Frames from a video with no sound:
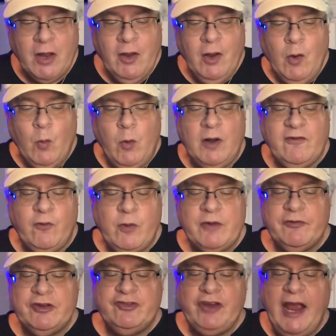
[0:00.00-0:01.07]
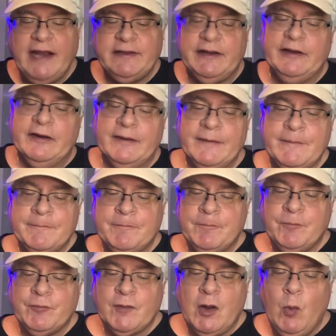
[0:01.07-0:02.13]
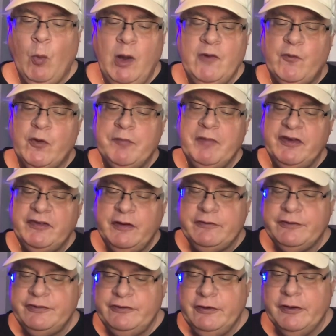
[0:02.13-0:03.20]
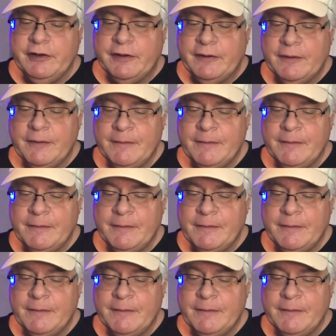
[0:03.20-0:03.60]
What if we're rejected? What if we're misunderstood?